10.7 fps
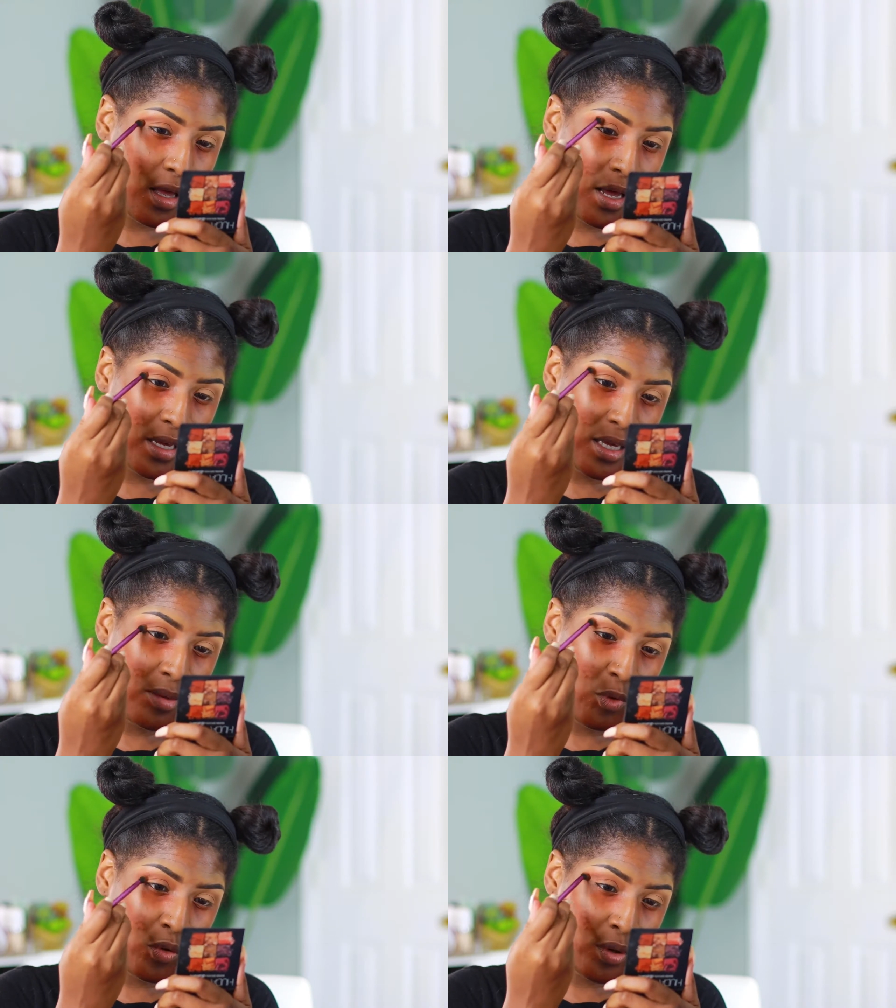I
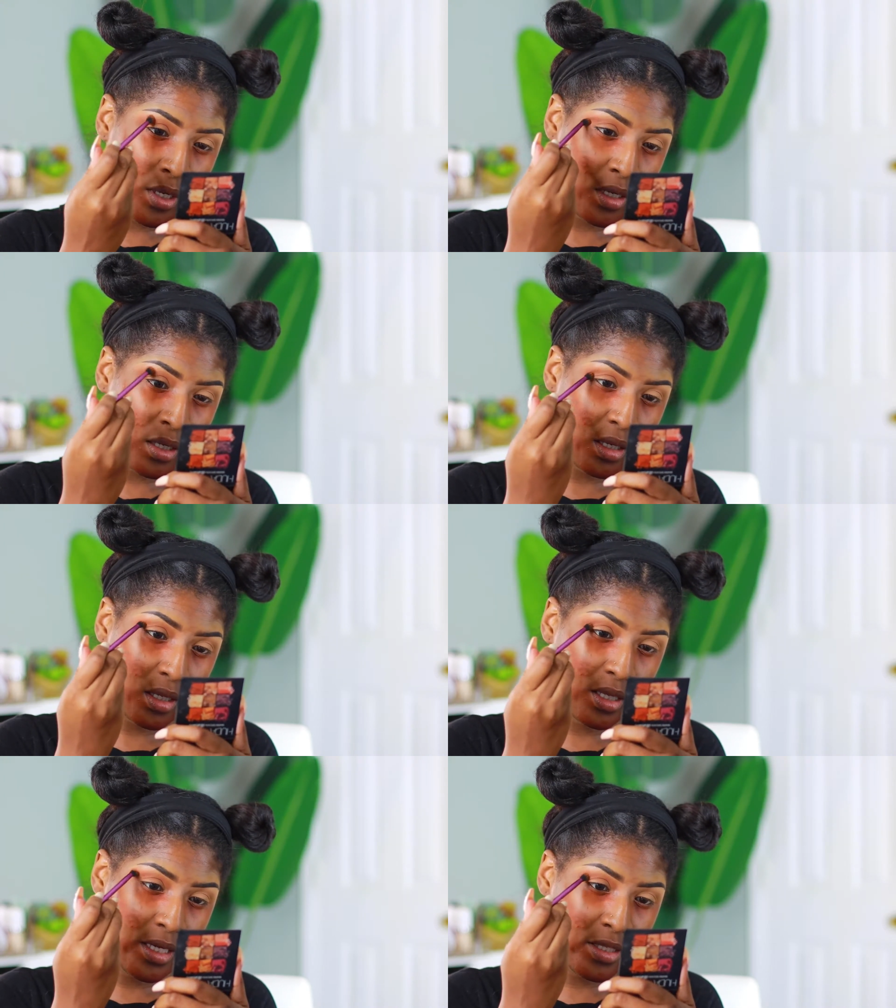am going to
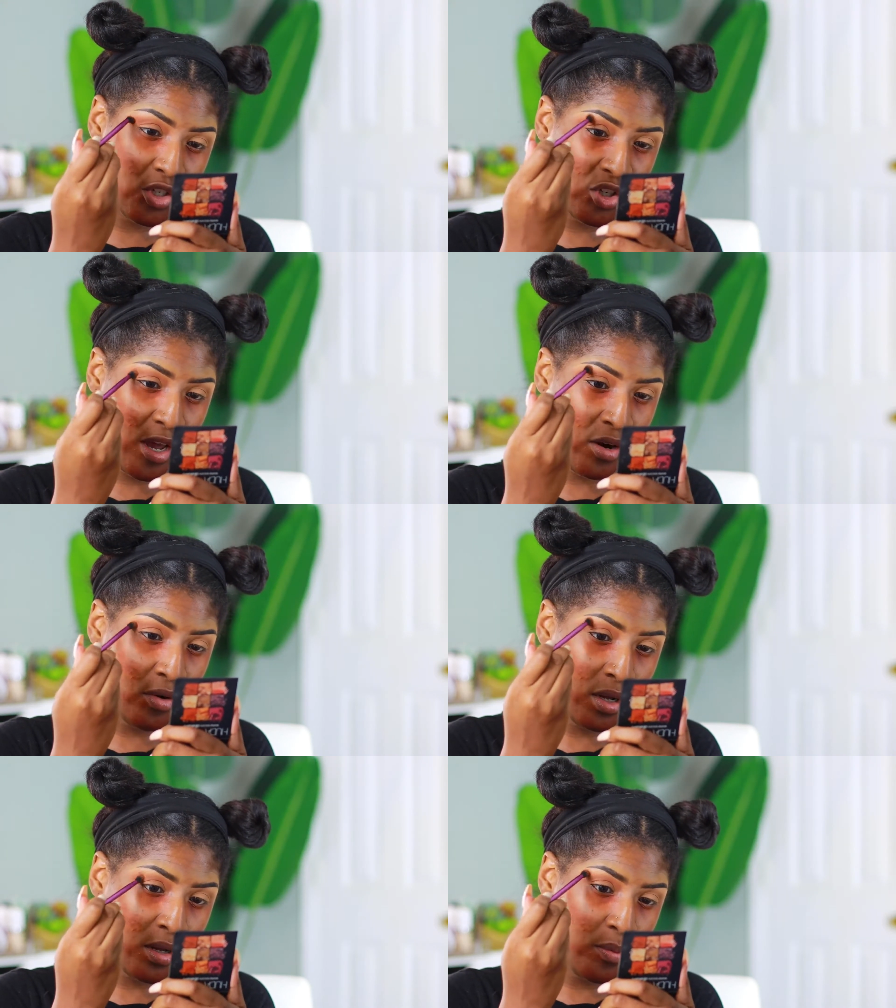clean this shadow
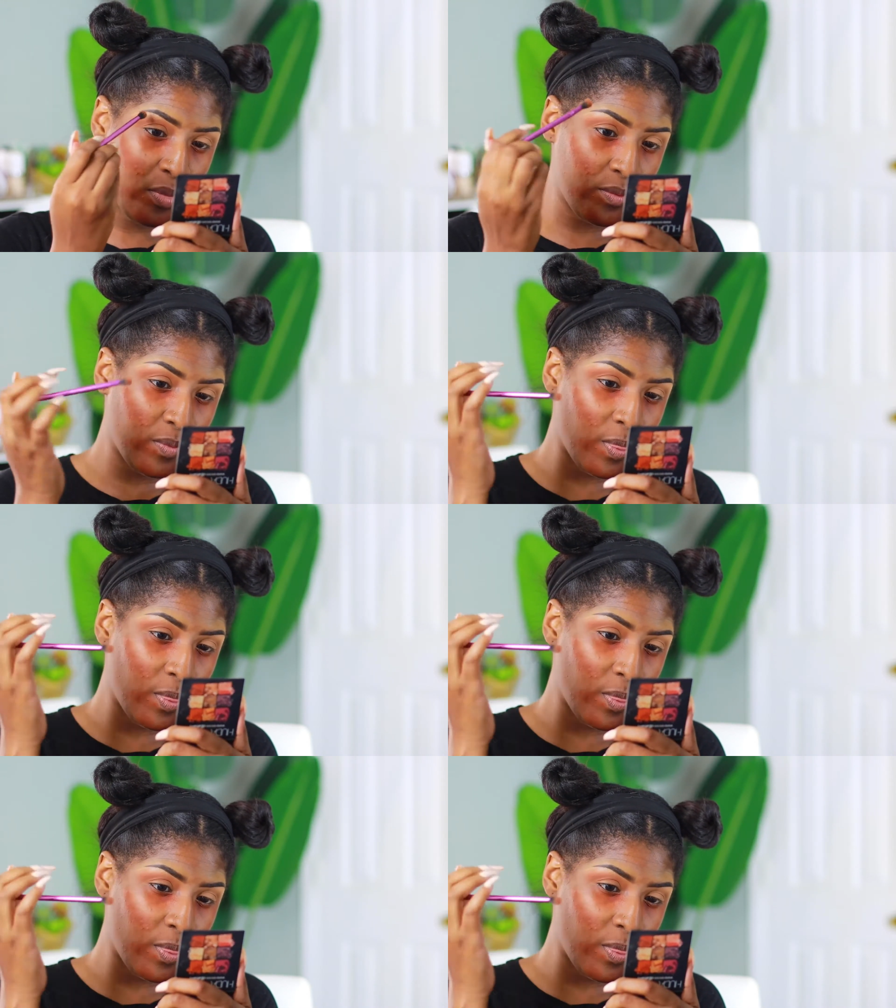up.